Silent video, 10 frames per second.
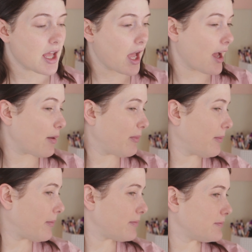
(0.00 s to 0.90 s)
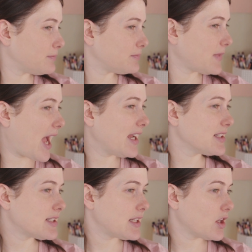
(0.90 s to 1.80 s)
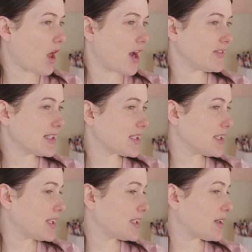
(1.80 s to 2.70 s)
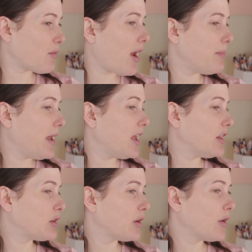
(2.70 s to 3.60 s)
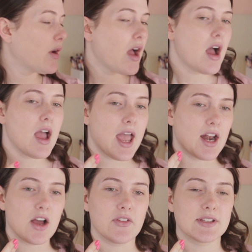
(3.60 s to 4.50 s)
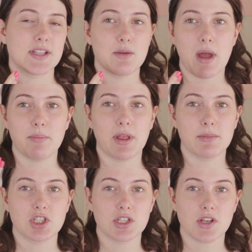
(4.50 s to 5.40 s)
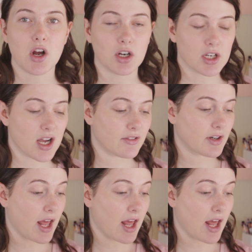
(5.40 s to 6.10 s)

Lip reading: I can still obviously see some red peeking through, and obviously my blemishes aren't covered